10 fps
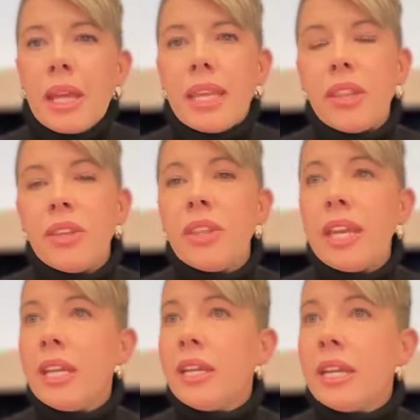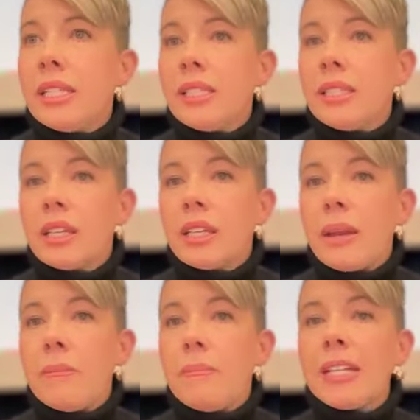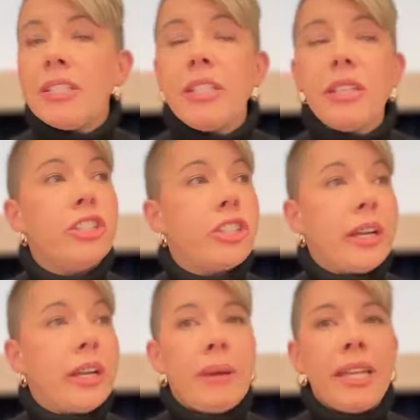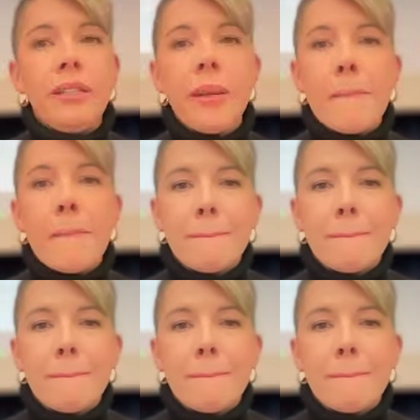The other thing is coming back to the share button.